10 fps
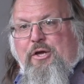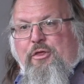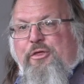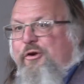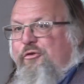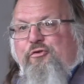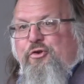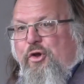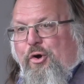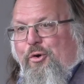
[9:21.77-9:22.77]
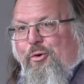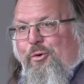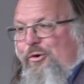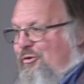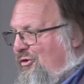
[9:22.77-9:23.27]
there's
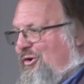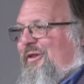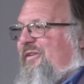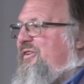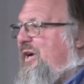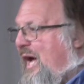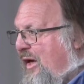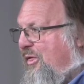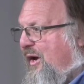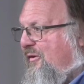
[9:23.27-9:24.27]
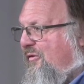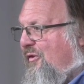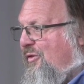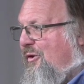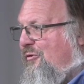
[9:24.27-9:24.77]
no journalistic ethics,
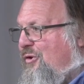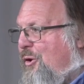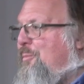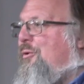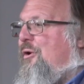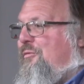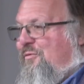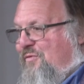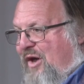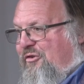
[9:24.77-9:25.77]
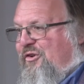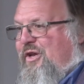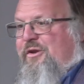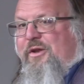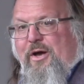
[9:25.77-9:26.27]
there's no
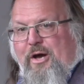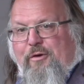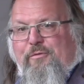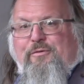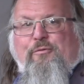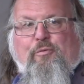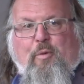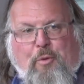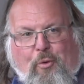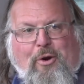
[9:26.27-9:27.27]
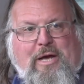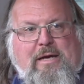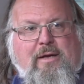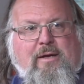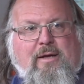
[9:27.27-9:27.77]
profession of
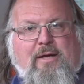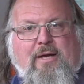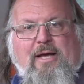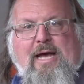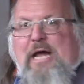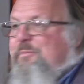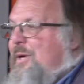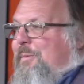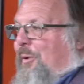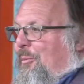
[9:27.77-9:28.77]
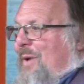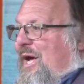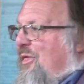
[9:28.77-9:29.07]
reporting, and people make